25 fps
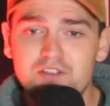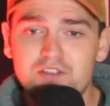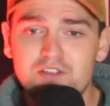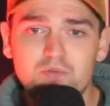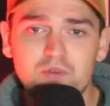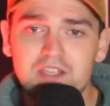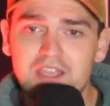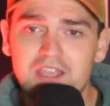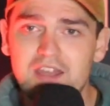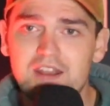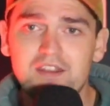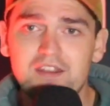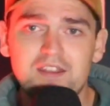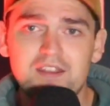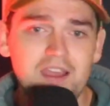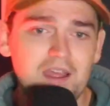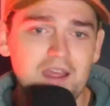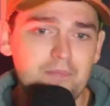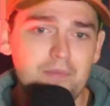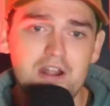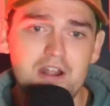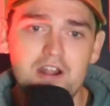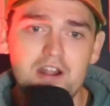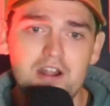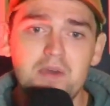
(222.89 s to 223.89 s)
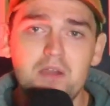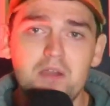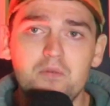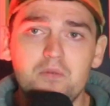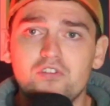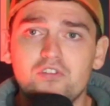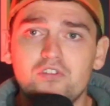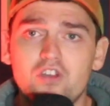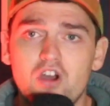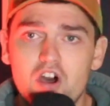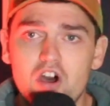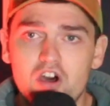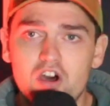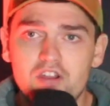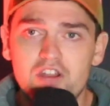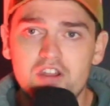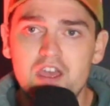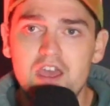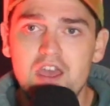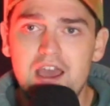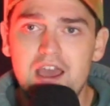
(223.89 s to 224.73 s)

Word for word: would get it and Bernabei was gone,